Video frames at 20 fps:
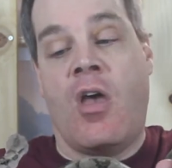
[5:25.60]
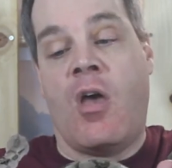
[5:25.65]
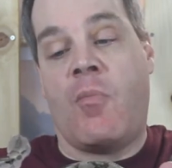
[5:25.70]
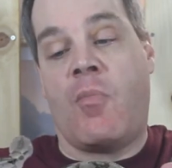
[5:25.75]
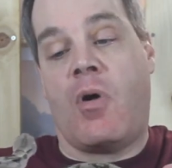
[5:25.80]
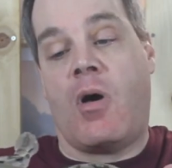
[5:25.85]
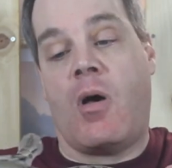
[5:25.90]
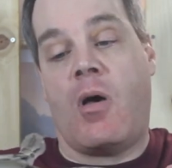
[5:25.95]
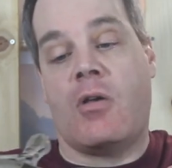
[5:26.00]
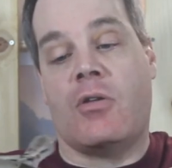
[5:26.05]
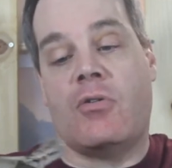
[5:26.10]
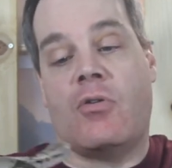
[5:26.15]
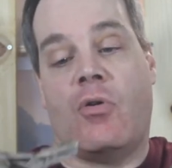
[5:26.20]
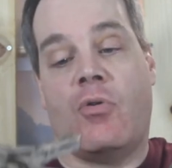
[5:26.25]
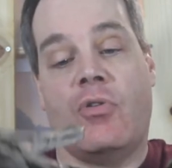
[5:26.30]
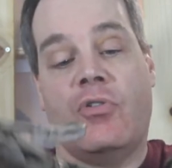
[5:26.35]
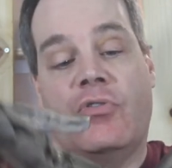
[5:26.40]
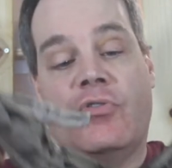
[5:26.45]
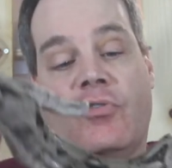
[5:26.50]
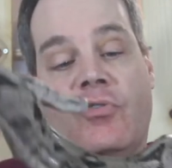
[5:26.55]
But you
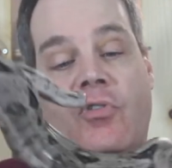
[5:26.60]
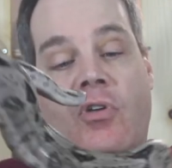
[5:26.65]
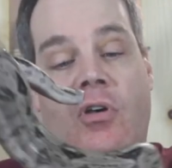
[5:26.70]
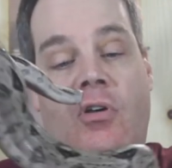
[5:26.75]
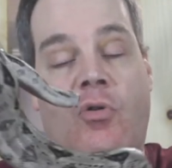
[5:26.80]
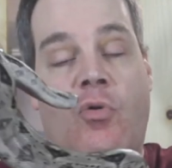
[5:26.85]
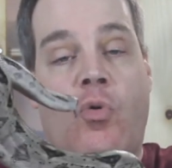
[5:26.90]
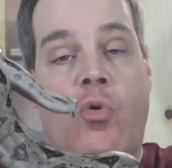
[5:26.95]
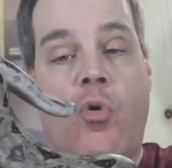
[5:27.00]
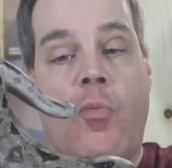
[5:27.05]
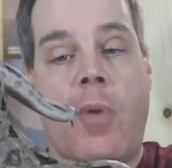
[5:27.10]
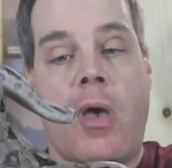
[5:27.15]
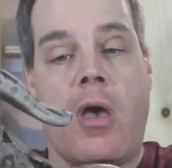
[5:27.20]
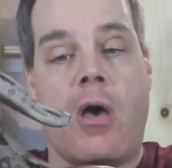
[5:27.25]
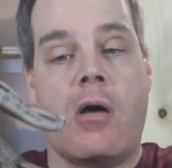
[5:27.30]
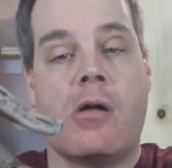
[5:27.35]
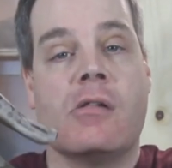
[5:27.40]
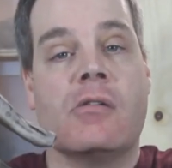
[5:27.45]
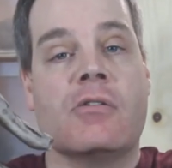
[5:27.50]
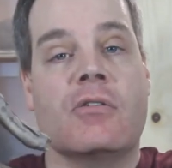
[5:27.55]
know, this is a cool
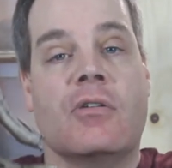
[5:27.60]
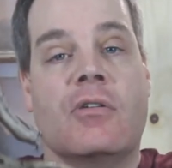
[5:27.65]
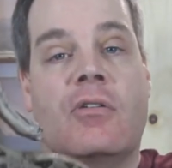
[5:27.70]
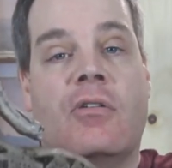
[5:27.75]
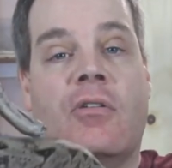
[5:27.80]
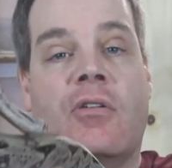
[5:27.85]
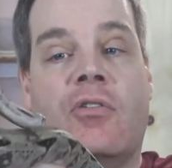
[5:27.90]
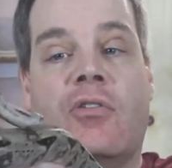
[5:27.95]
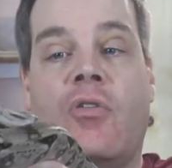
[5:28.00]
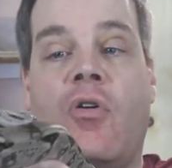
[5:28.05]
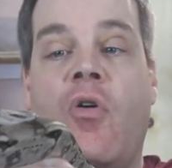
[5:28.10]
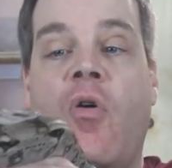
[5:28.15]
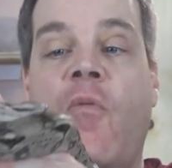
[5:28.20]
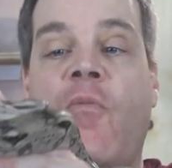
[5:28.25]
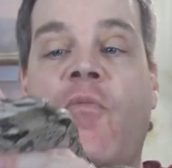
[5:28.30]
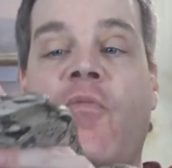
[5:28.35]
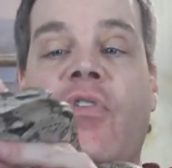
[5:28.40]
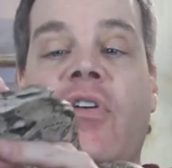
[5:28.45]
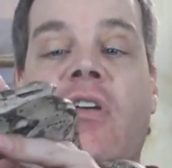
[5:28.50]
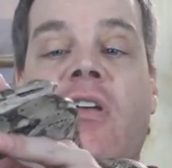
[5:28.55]
male. You know,
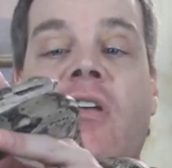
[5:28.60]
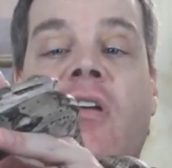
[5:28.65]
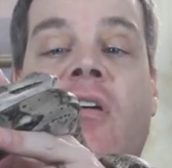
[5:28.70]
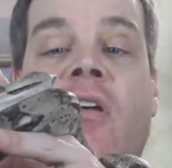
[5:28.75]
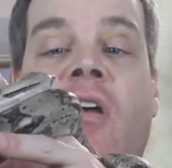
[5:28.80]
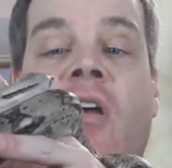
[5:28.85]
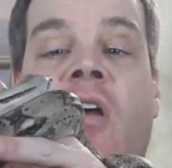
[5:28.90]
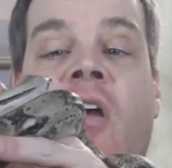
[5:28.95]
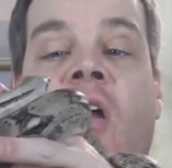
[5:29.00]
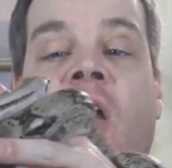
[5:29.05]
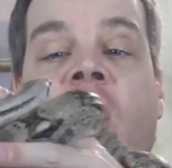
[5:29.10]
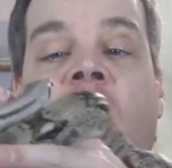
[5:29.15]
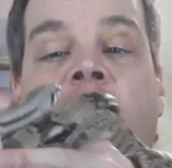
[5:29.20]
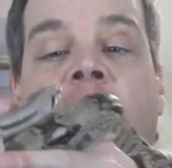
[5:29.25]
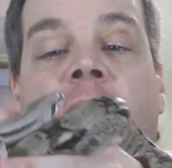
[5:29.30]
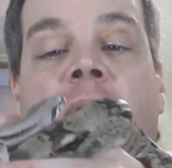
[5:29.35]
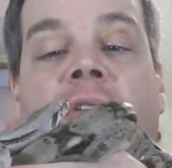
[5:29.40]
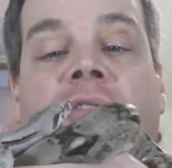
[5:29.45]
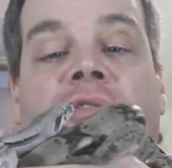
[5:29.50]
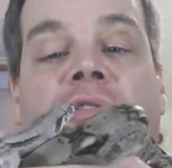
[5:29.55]
hopefully
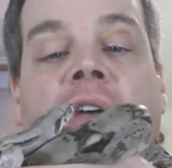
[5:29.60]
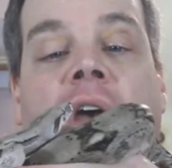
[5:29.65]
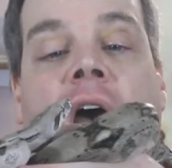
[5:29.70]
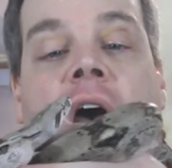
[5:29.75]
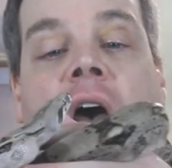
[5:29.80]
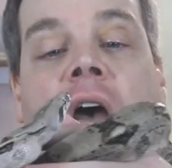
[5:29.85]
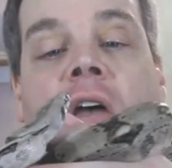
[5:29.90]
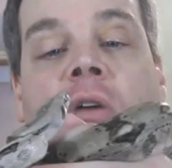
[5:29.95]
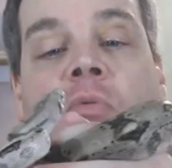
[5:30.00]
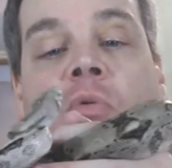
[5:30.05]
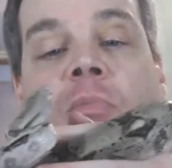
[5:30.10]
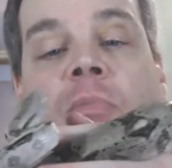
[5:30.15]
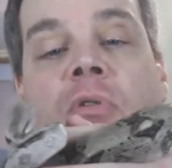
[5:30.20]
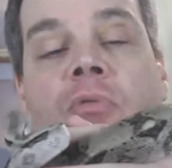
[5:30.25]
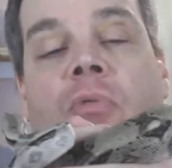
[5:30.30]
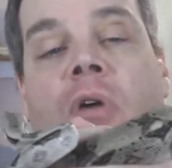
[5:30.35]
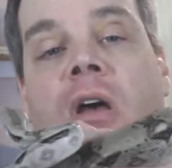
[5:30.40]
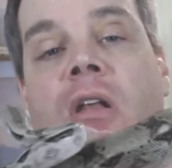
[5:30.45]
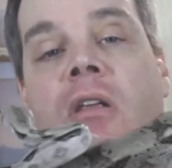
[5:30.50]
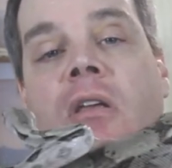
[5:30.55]
this guy will be
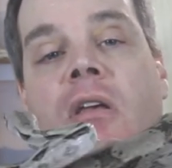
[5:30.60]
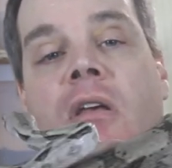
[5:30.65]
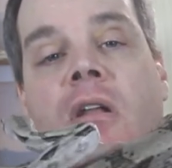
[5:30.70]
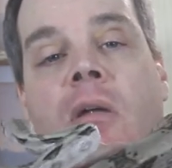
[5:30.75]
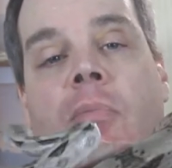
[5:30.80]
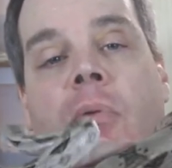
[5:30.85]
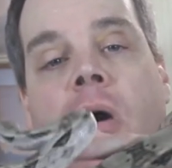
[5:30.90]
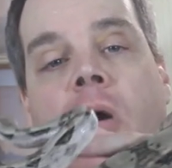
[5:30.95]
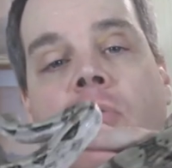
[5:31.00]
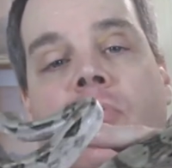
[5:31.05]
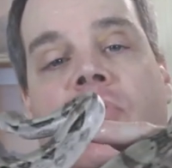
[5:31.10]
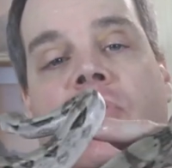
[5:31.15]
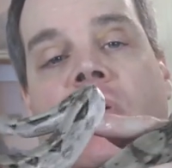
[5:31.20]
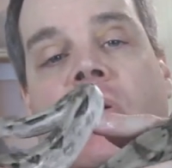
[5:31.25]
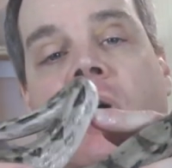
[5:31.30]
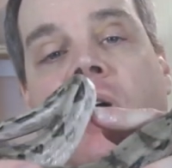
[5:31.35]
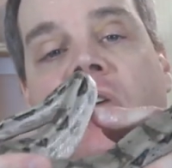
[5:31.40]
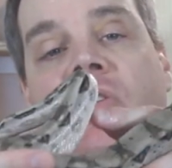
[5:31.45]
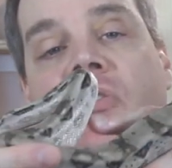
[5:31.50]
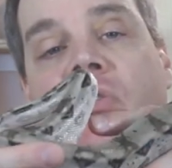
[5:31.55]
ready in about
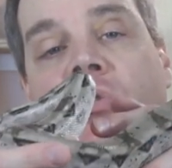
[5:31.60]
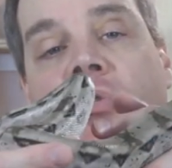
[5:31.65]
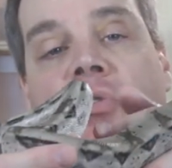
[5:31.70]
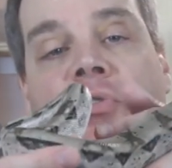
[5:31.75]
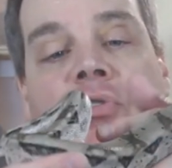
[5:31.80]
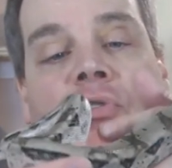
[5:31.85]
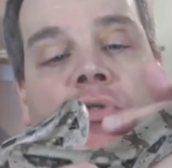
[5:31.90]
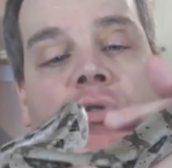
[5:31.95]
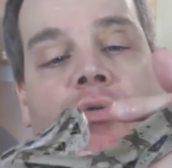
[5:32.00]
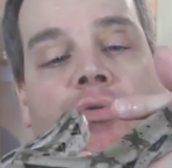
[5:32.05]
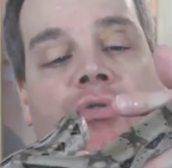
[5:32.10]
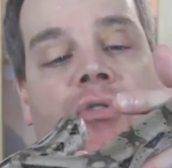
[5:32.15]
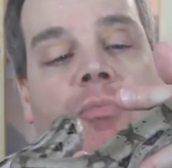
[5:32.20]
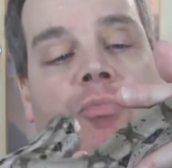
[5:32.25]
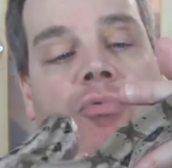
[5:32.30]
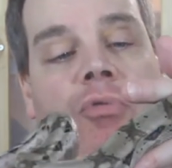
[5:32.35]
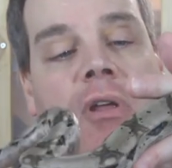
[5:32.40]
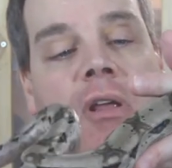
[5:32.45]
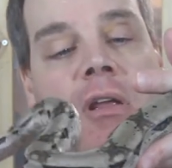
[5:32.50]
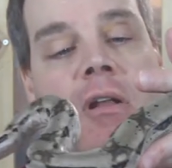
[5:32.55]
a year or two to
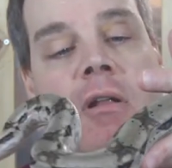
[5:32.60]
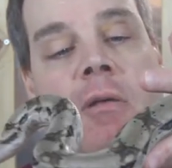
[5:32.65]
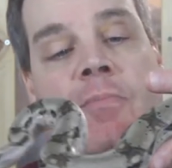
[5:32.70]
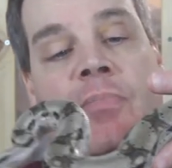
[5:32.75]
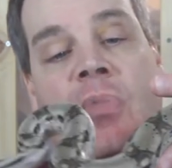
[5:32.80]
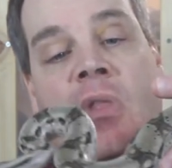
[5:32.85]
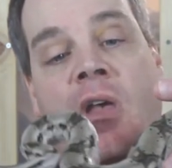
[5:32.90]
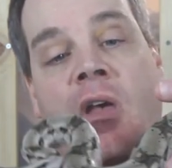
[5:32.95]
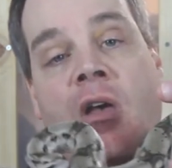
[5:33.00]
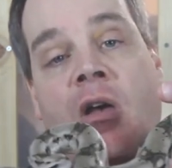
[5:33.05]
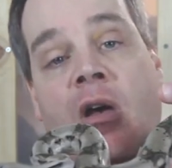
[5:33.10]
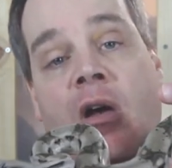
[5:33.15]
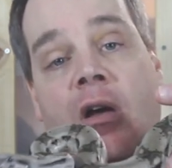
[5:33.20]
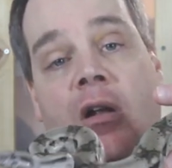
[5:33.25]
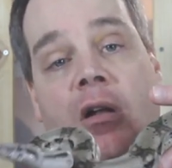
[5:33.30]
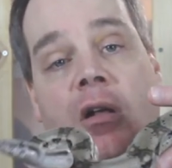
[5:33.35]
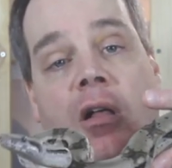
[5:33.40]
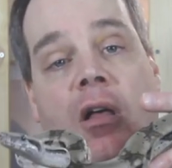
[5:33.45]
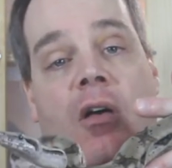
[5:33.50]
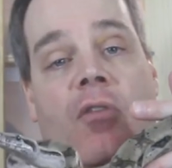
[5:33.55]
breed, and
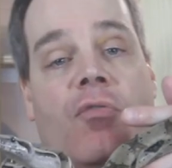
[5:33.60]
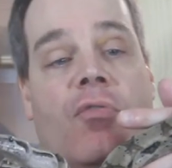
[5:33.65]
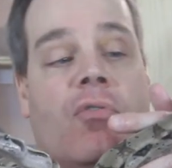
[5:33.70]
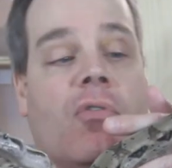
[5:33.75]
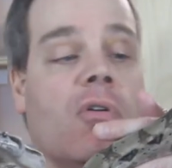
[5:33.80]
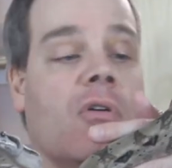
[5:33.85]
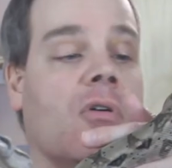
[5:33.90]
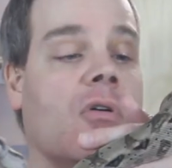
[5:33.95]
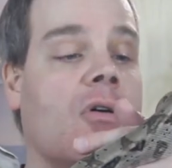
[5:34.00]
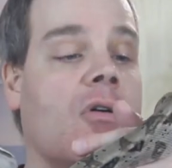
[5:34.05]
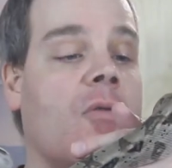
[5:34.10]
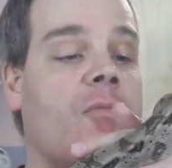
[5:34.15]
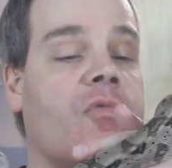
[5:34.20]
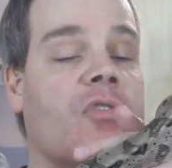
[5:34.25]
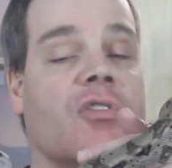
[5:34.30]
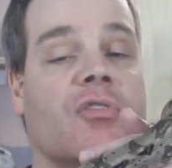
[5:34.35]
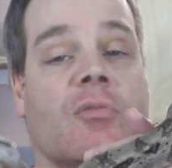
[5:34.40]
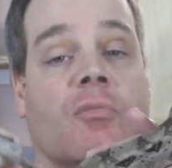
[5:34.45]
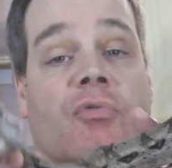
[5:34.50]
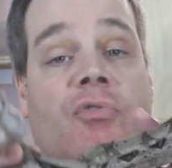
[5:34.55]
I'll have
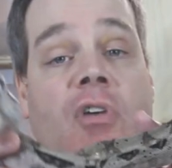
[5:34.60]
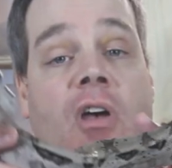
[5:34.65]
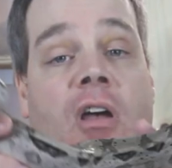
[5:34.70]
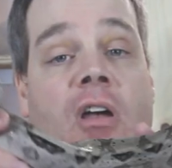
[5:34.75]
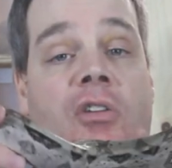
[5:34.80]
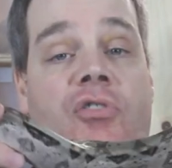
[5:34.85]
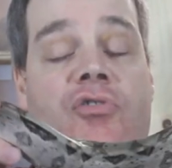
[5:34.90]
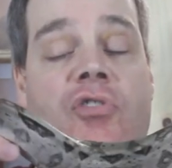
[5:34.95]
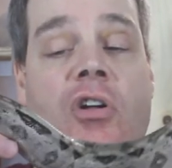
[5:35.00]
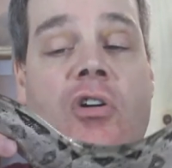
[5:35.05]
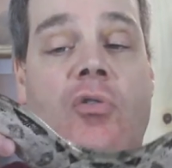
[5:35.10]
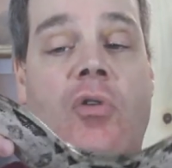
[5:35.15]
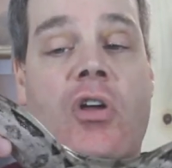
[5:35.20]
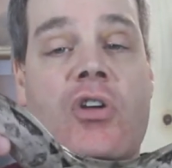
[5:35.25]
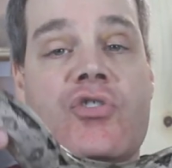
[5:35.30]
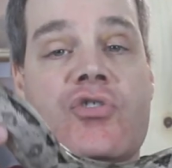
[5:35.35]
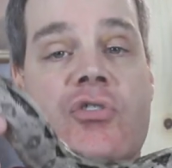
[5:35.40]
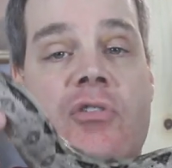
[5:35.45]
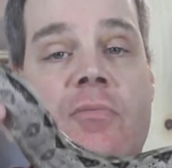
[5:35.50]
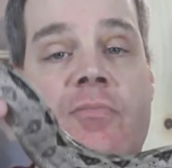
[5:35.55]
hopefully some second
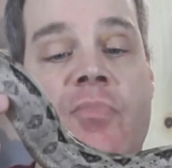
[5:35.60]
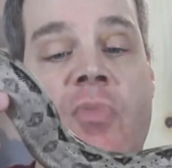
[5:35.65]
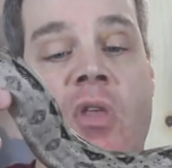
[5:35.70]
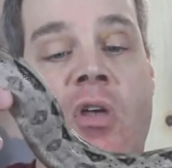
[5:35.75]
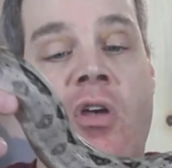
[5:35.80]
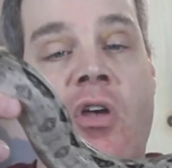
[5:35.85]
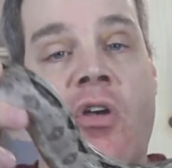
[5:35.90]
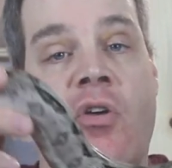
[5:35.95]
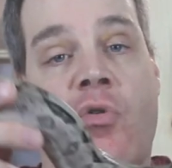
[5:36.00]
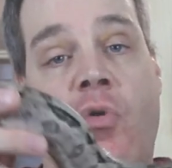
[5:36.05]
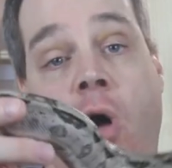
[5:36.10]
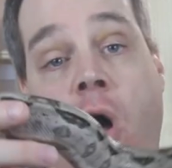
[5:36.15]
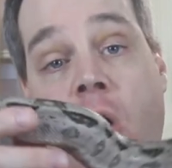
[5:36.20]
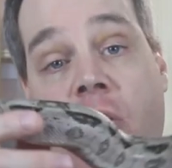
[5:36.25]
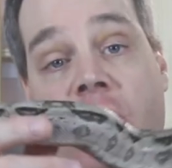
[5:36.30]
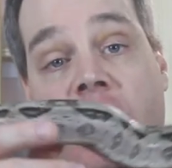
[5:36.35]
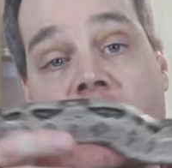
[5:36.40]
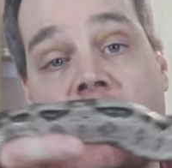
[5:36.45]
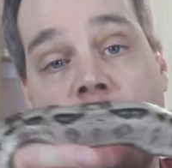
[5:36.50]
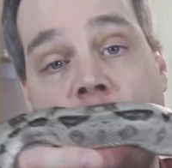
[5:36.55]
generation quail
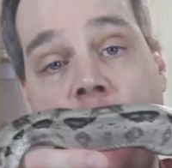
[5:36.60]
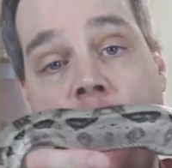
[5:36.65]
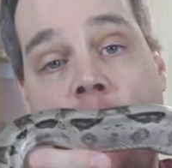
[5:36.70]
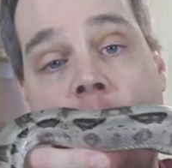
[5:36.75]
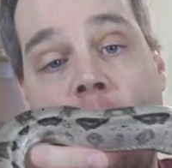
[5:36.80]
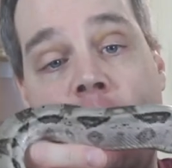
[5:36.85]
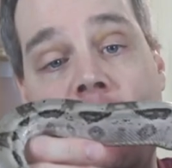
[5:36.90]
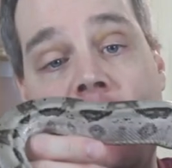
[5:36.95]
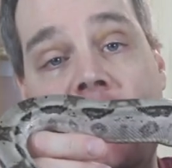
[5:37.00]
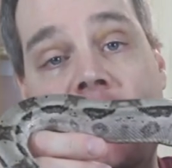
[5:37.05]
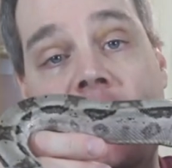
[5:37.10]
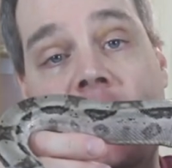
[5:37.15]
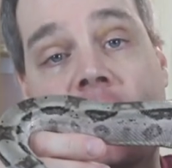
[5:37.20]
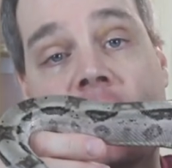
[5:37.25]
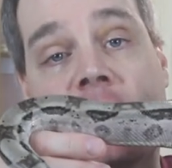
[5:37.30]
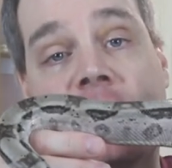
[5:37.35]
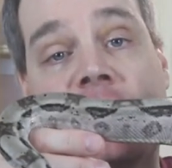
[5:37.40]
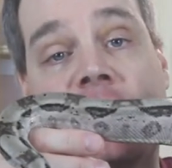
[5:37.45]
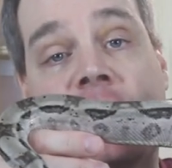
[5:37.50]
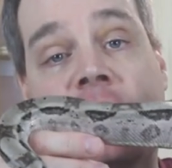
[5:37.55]
key boa
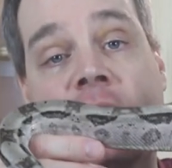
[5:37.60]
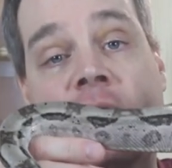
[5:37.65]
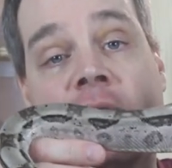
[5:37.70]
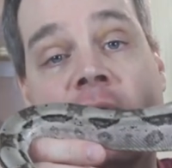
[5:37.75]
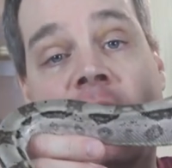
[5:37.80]
breedings.